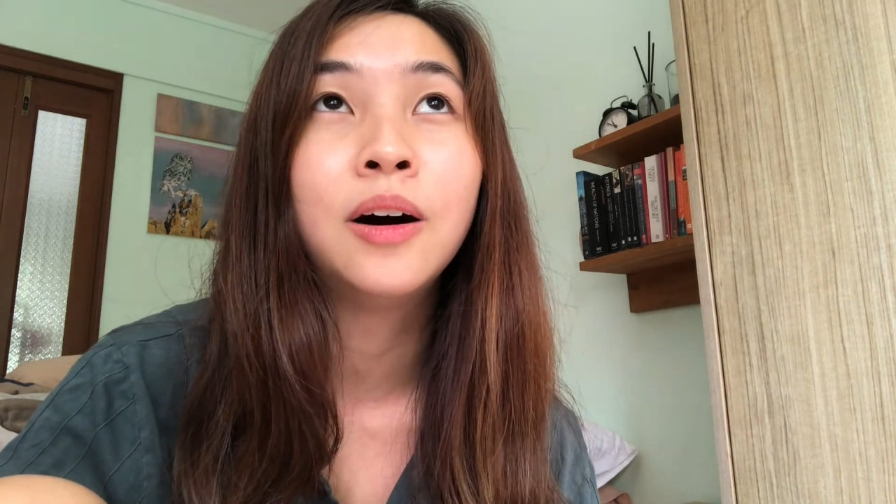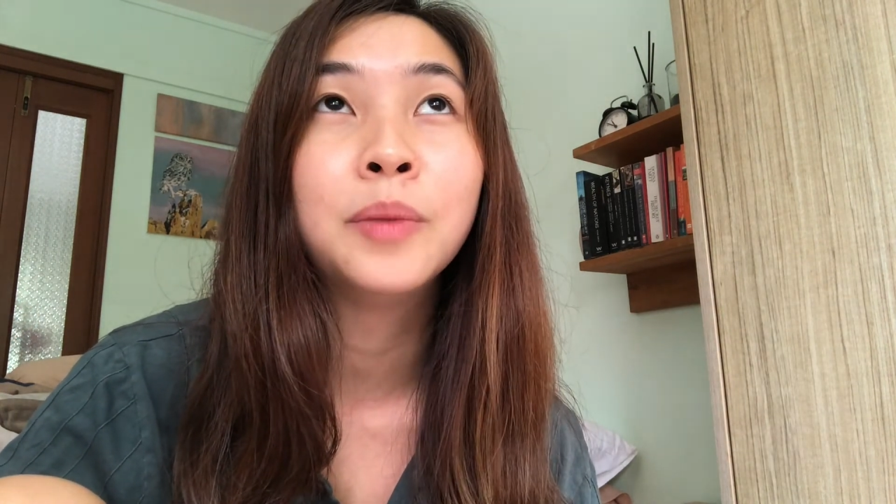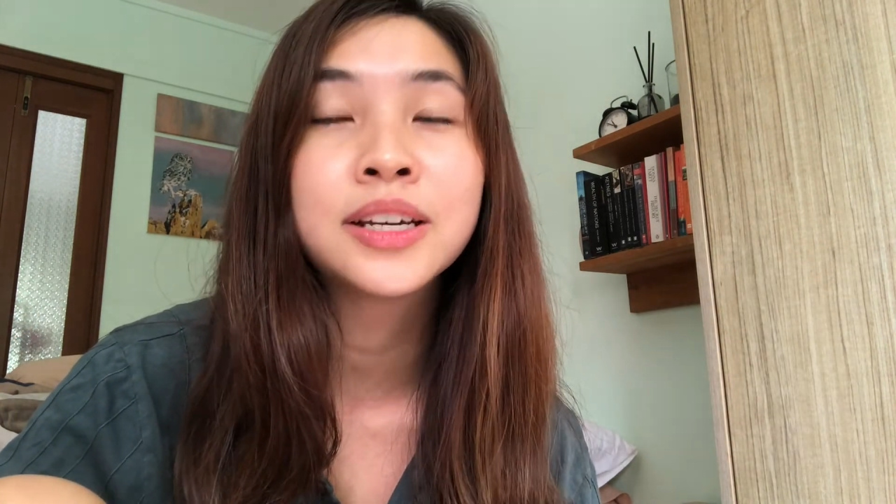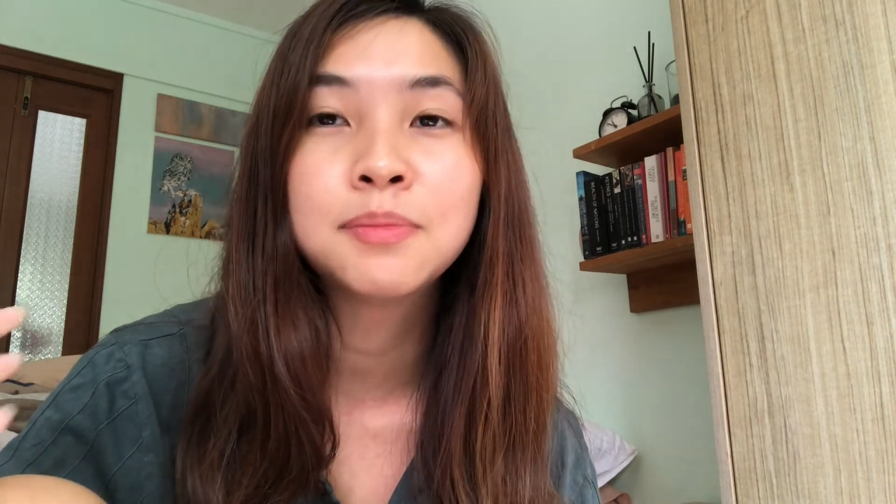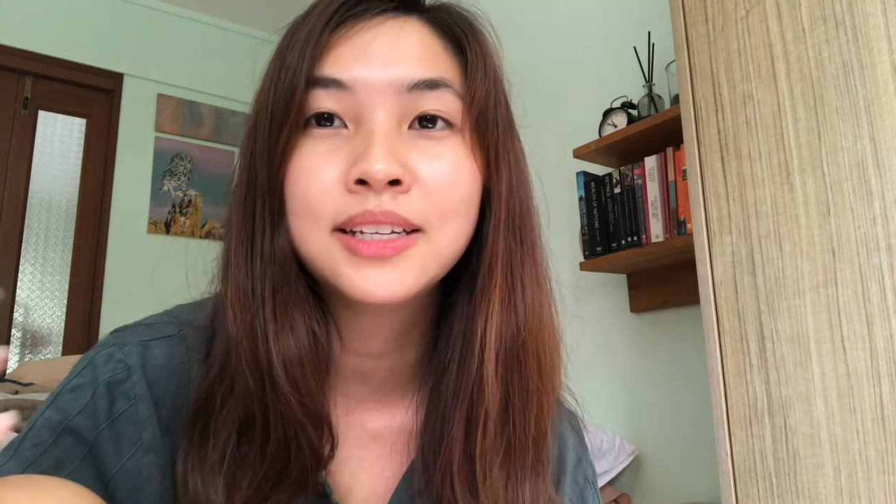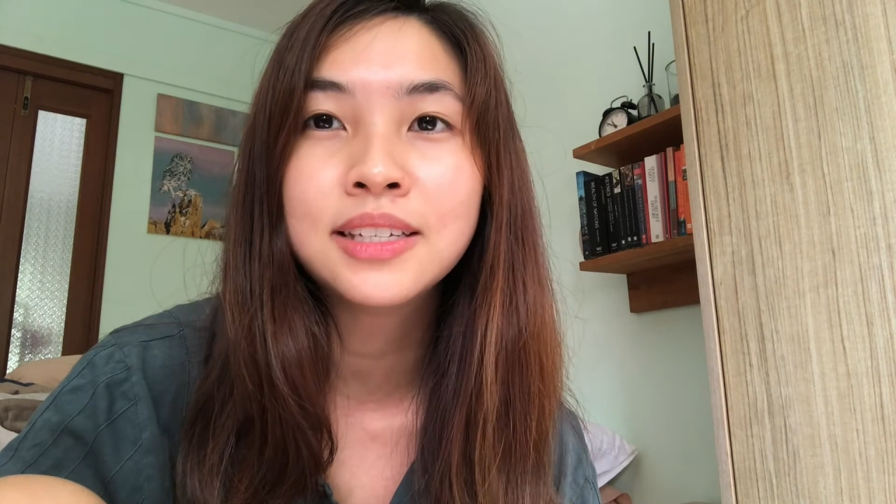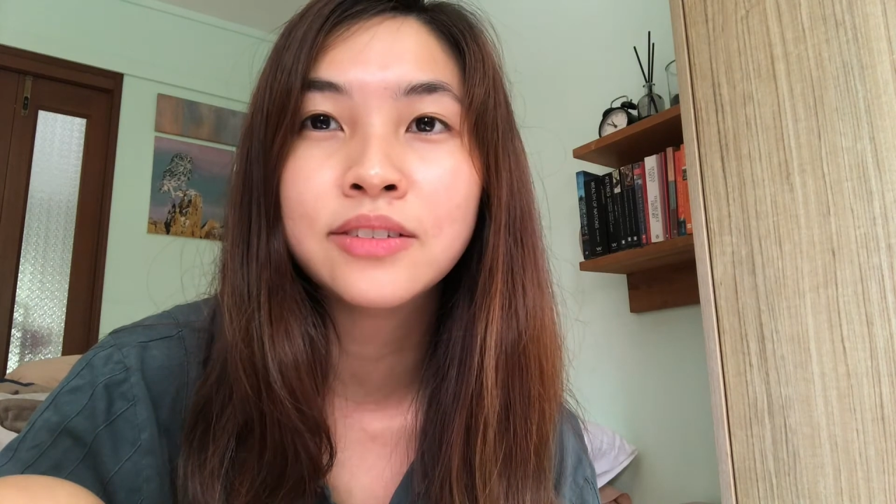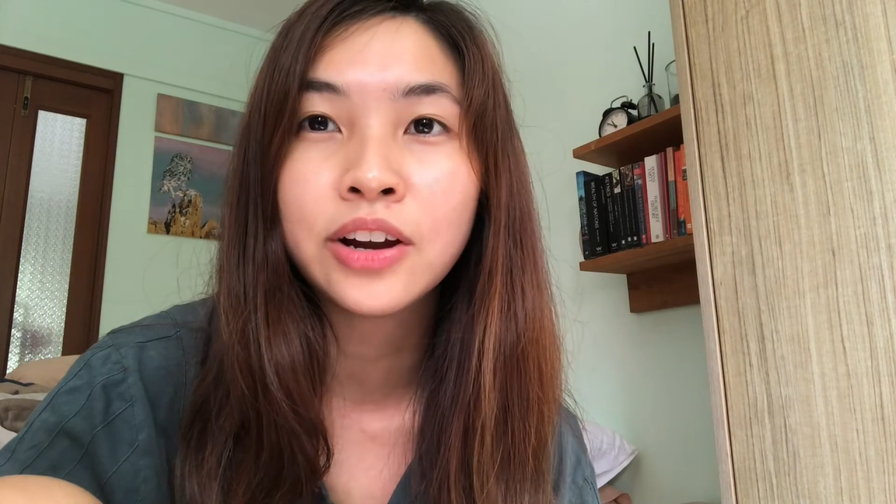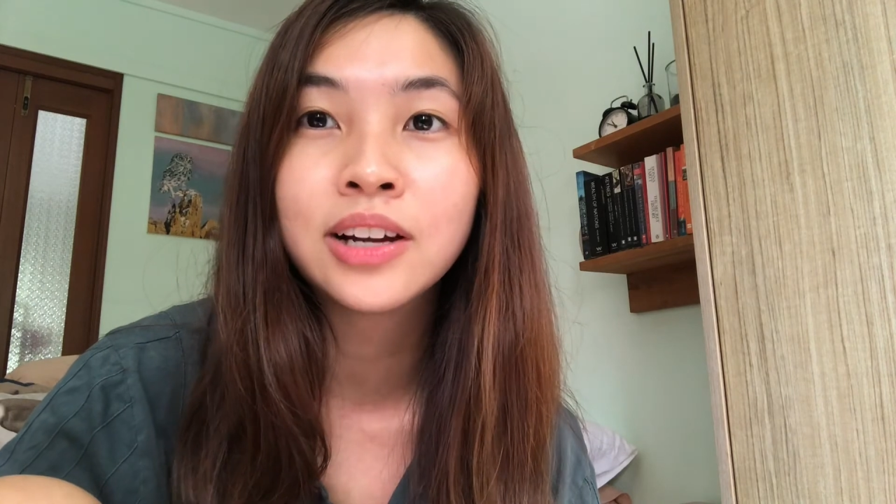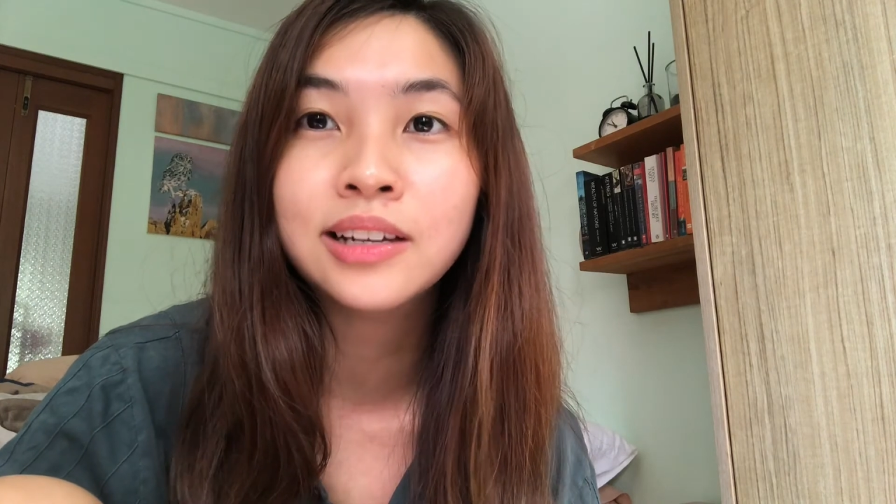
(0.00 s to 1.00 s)
explains it
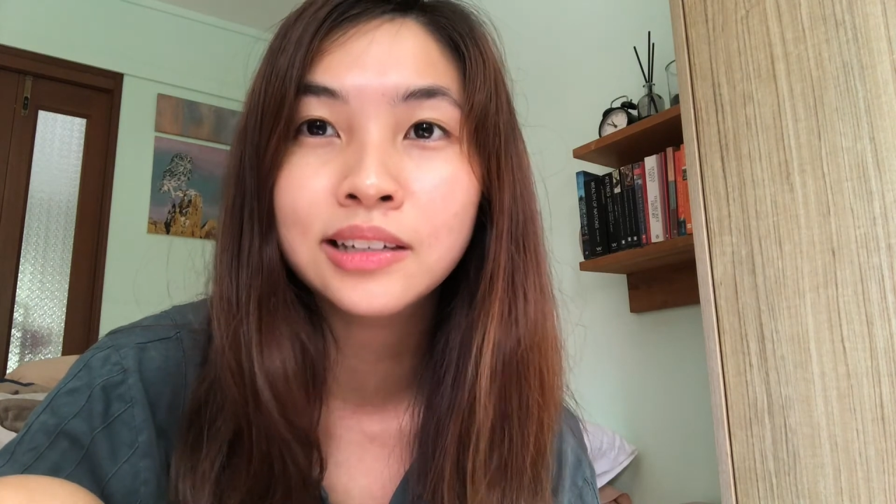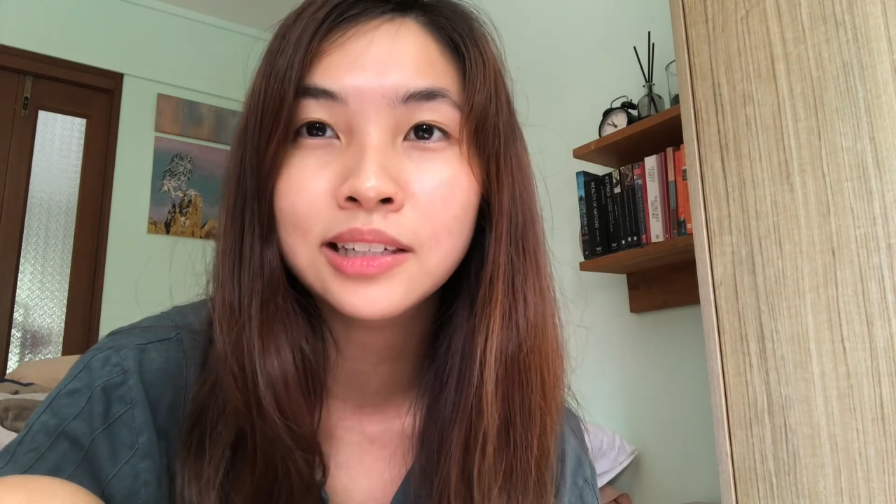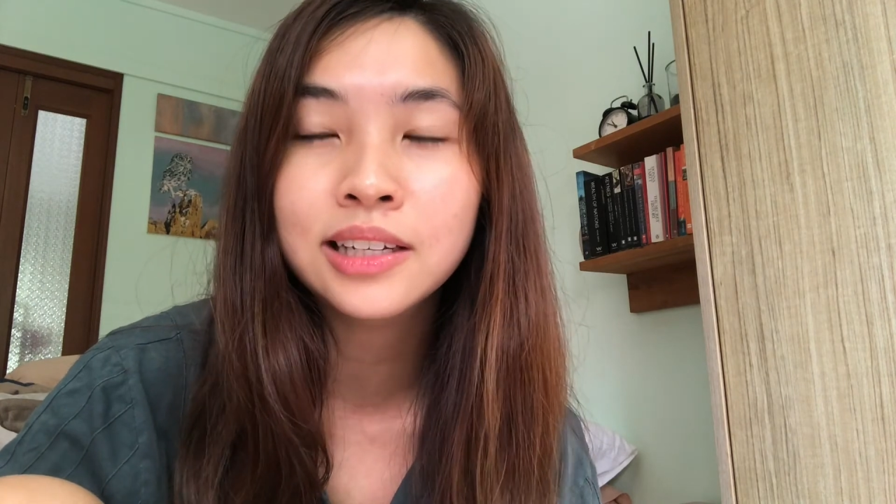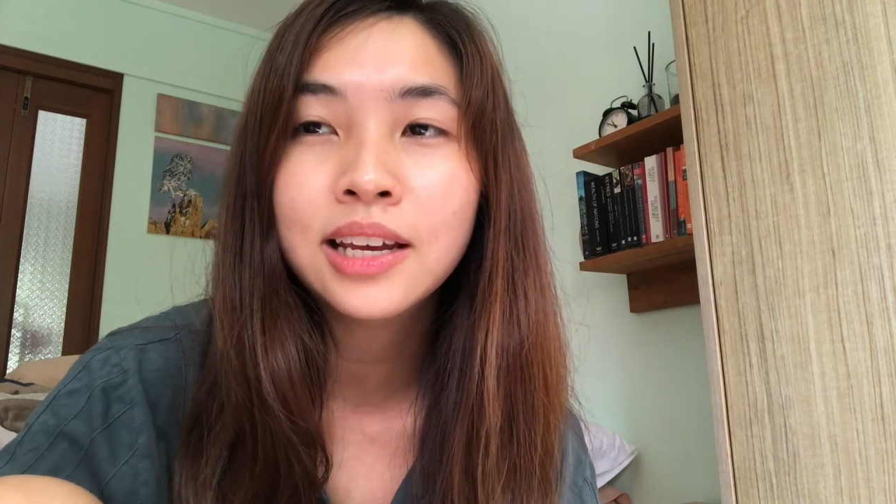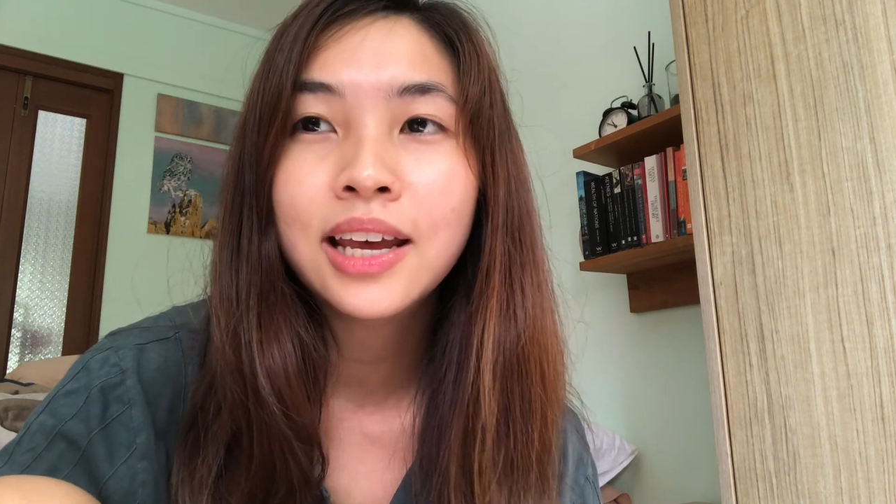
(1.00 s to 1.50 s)
very clearly